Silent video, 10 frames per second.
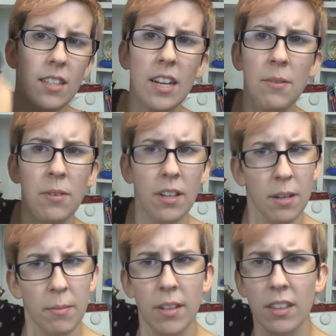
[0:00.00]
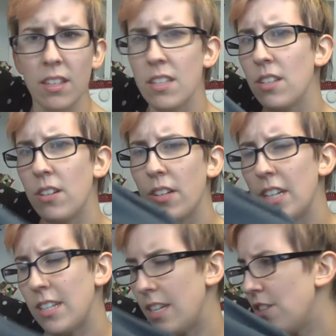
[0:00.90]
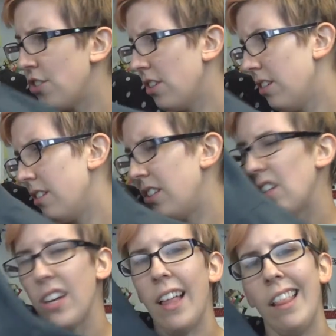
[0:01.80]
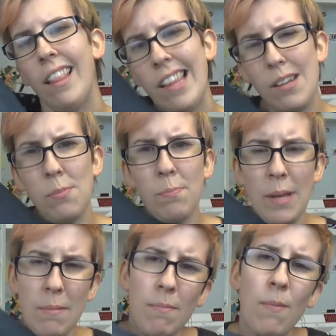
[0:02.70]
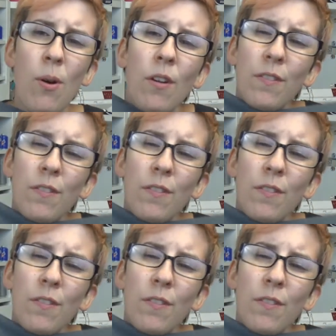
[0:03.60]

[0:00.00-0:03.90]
Today we're going to make this hooded t-shirt look a little bit more